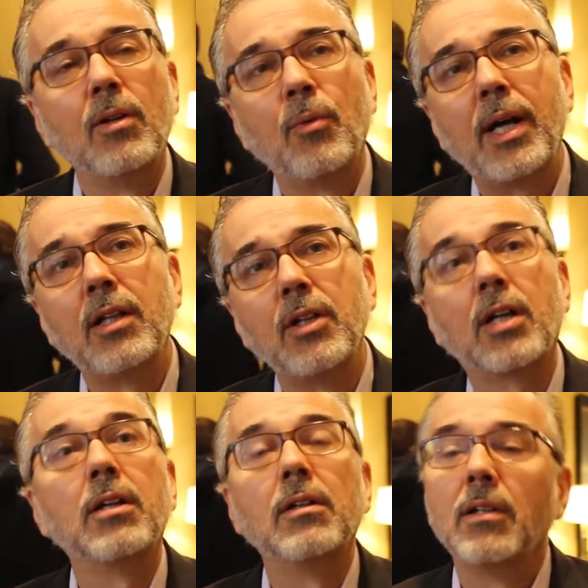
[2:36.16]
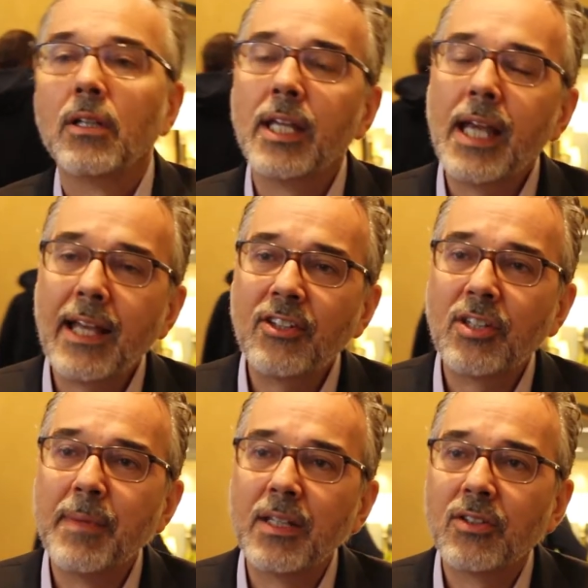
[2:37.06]
Well, look, the
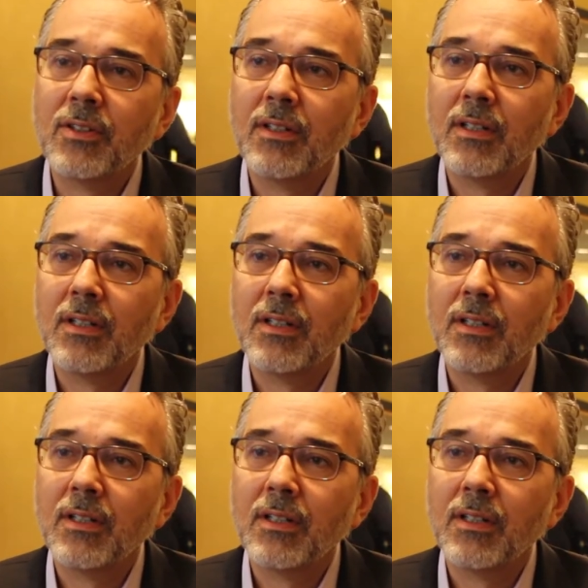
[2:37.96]
estimate